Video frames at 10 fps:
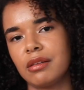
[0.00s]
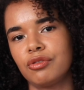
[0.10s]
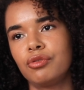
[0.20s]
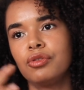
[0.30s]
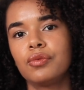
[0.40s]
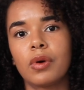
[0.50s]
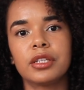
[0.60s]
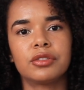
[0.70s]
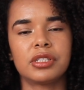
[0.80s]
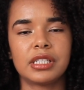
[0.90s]
do you
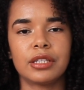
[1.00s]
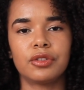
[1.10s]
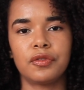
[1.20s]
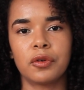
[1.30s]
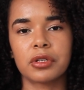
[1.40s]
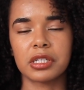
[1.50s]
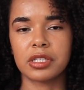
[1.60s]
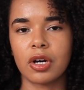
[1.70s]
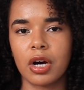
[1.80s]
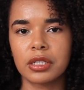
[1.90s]
want to set the focus
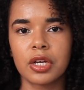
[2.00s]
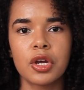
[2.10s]
on.